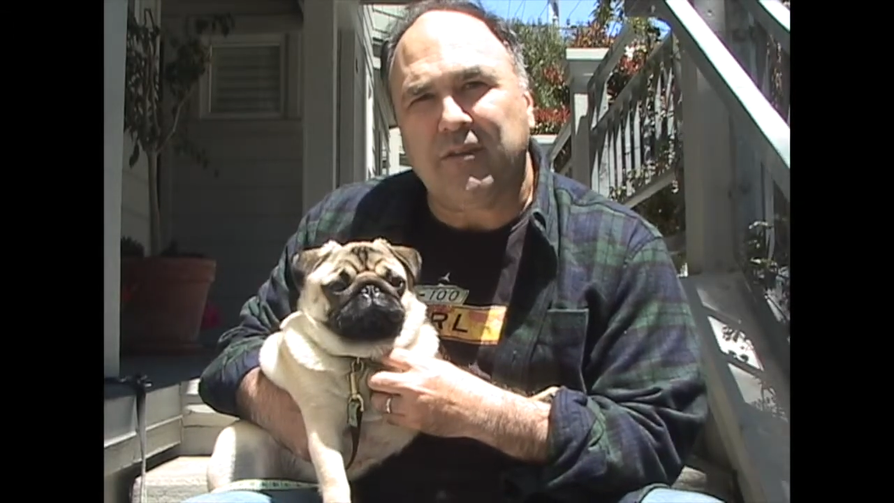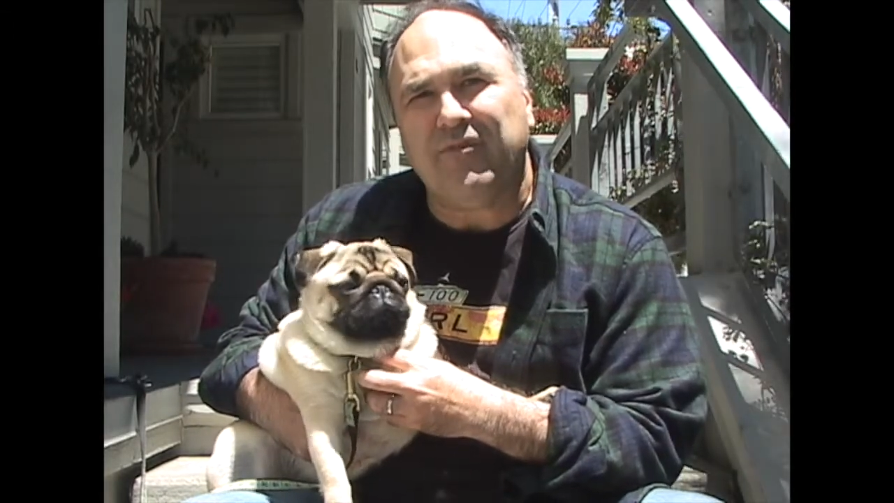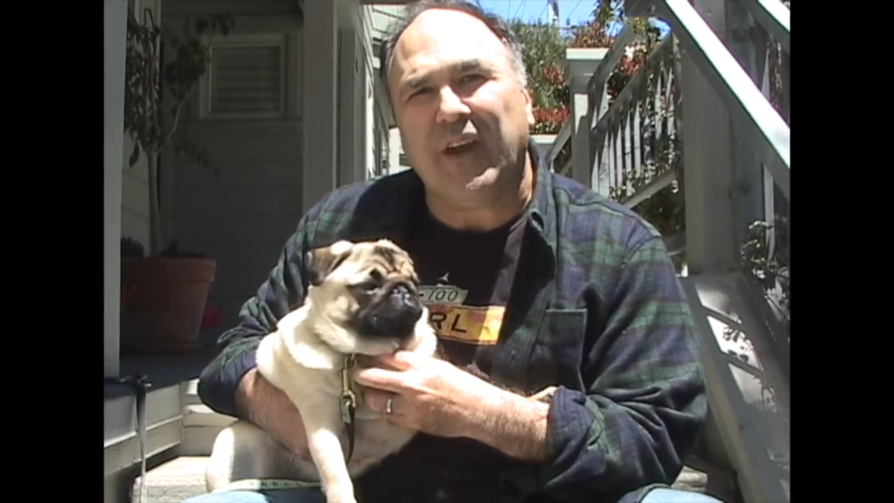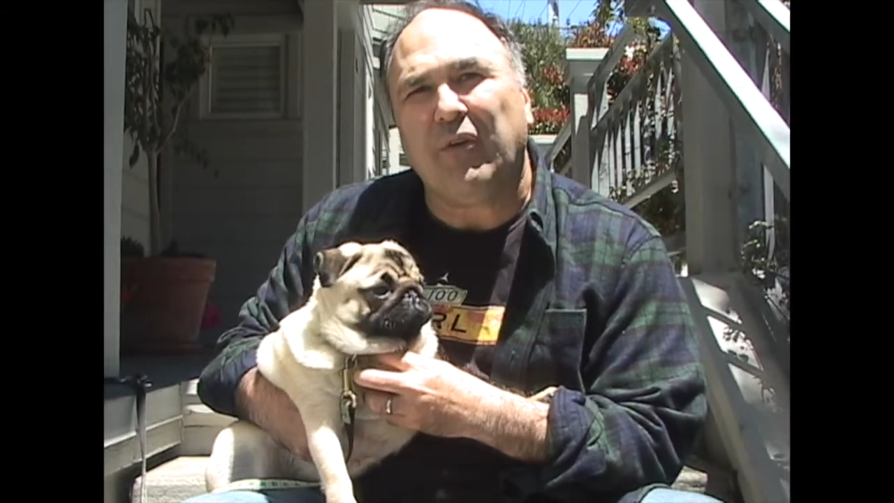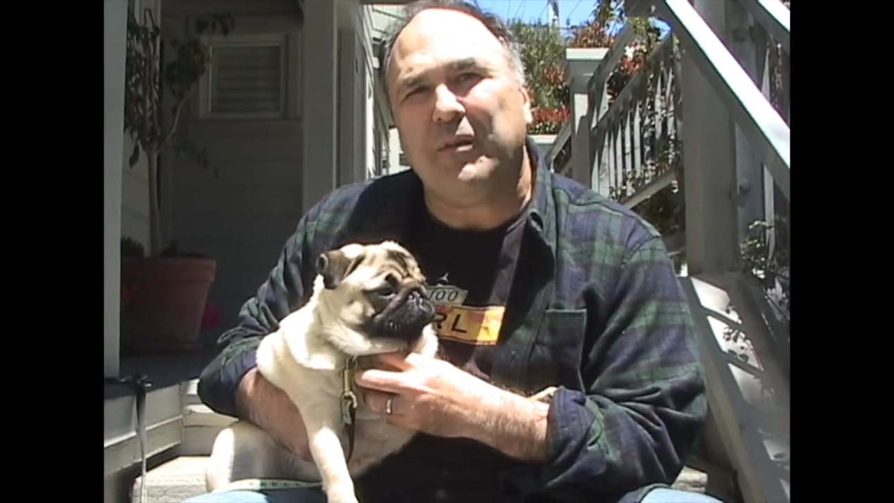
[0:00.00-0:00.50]

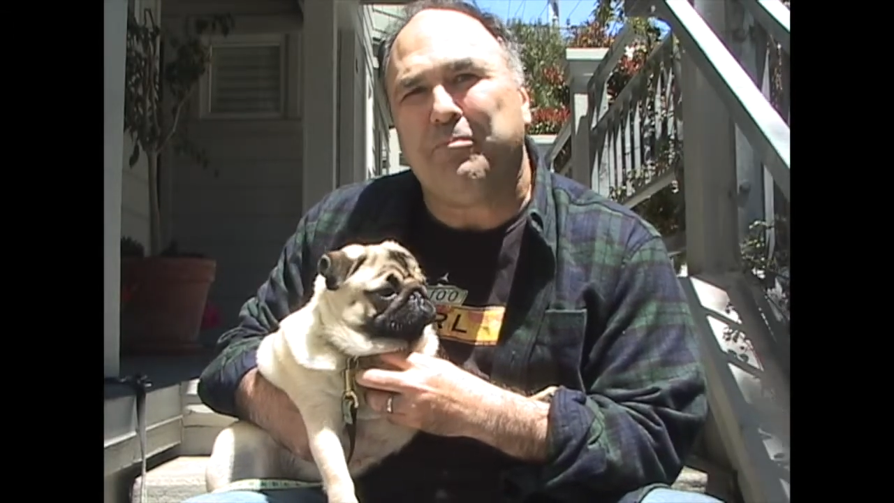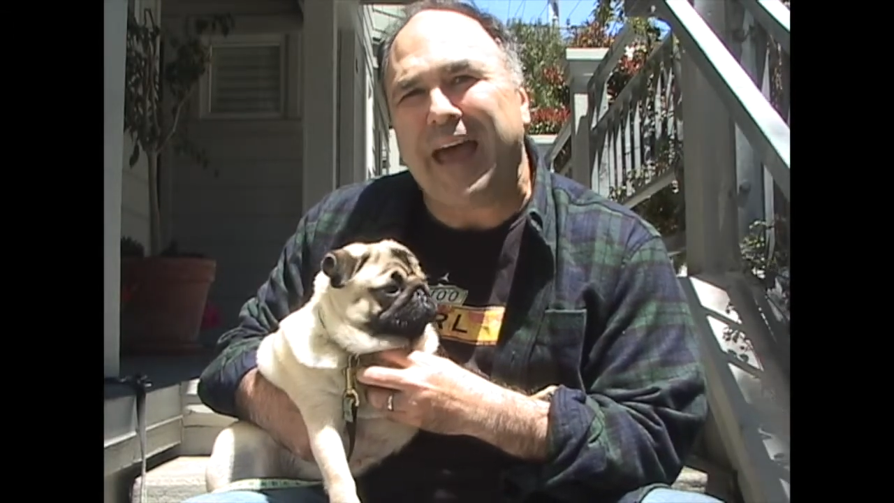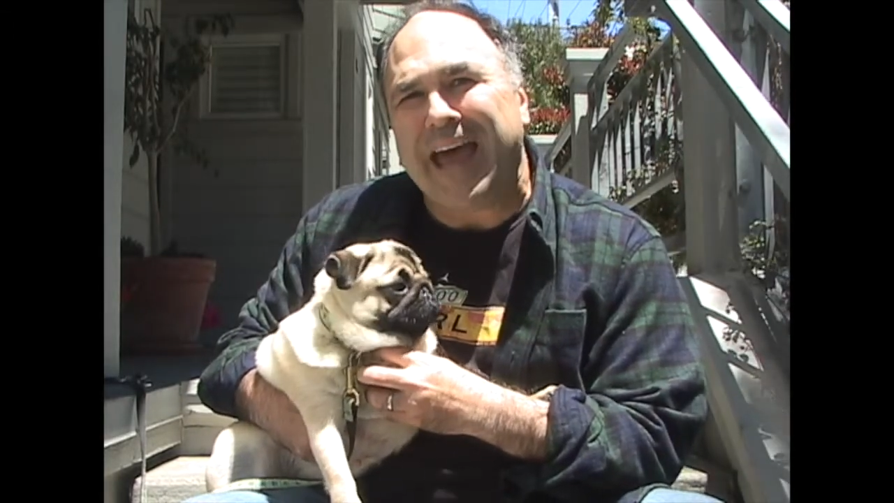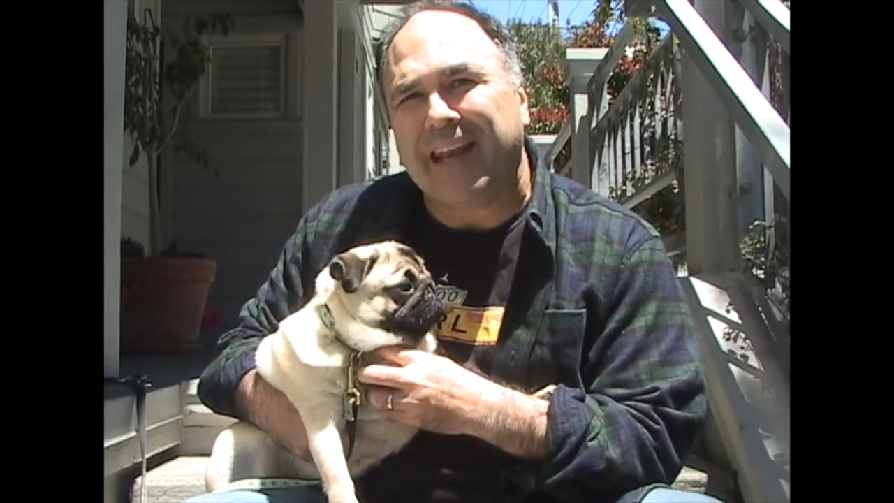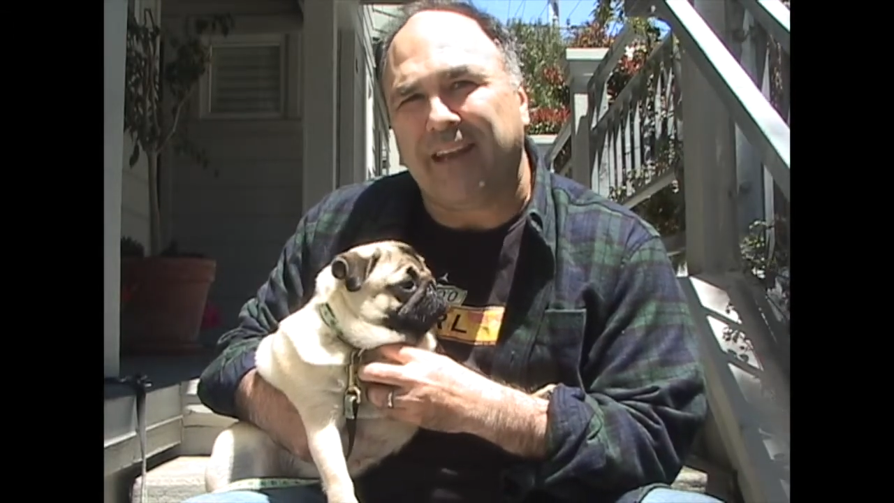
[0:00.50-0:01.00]
very
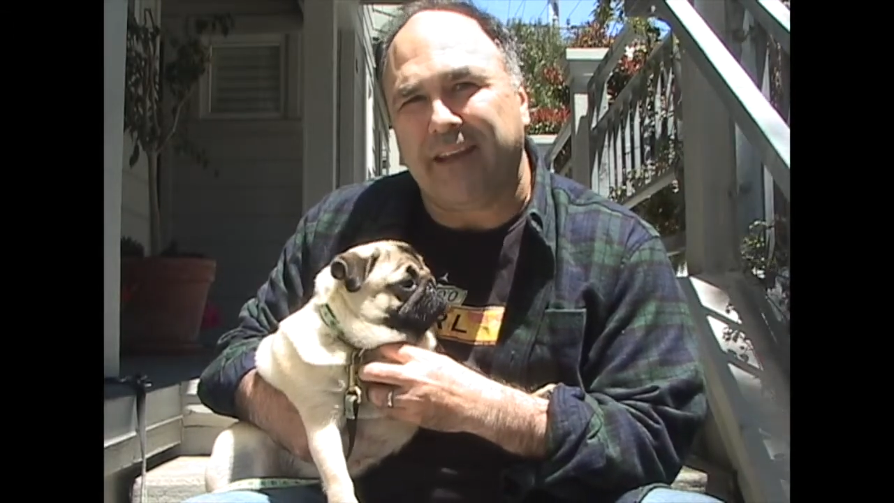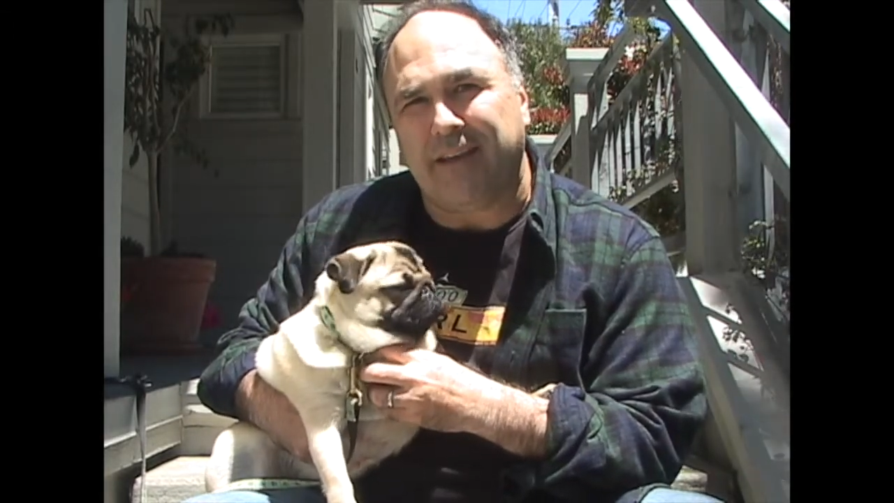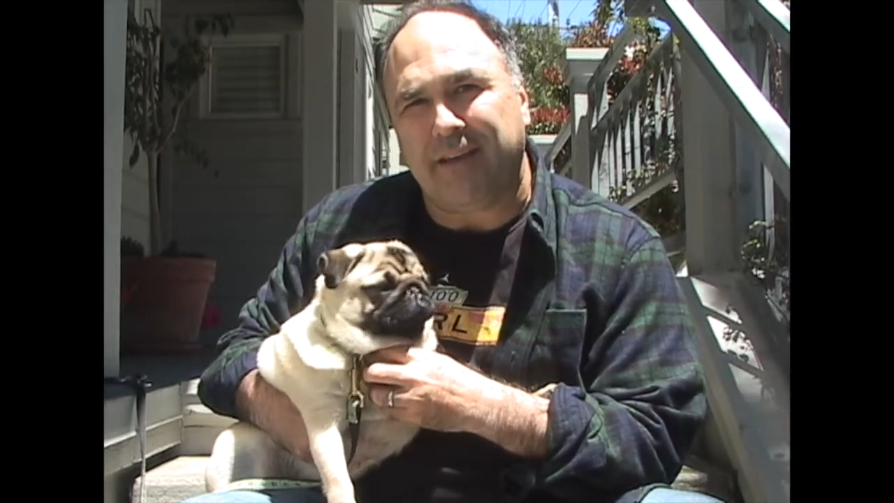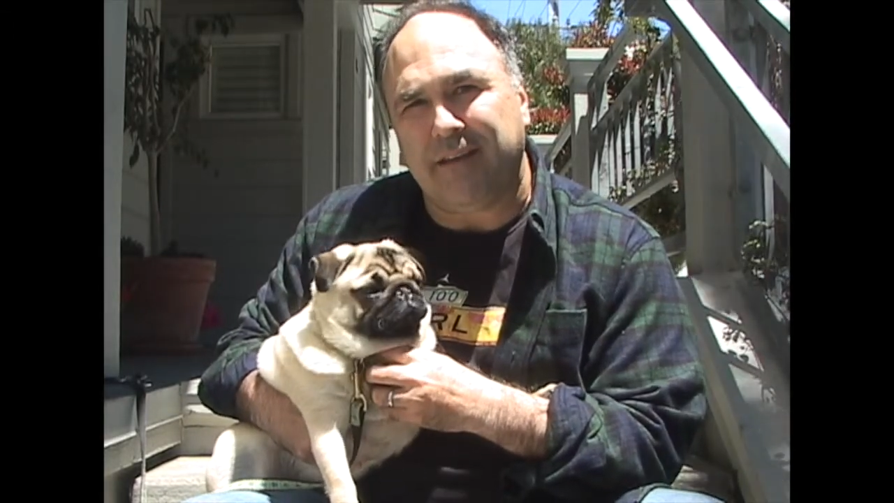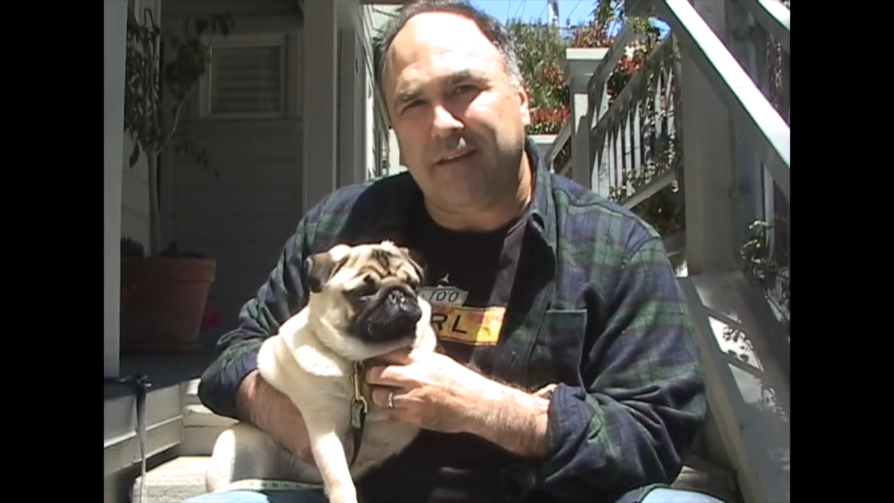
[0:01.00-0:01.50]
badly.